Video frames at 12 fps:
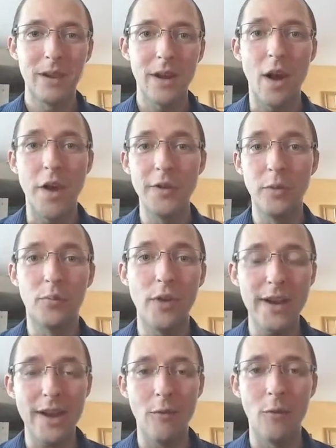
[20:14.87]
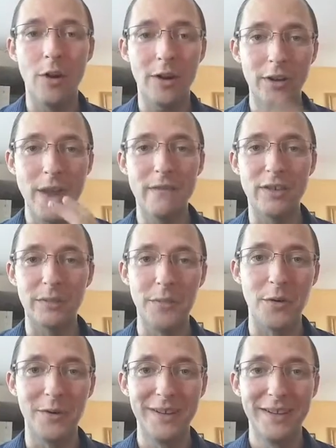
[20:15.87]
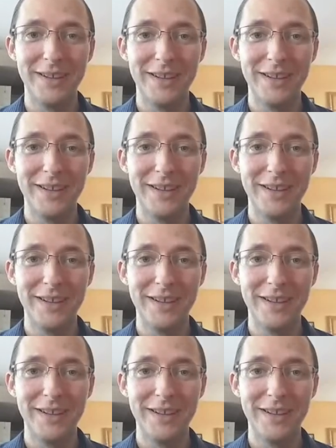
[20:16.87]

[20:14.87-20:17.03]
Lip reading: On your break at work, you have a smoke.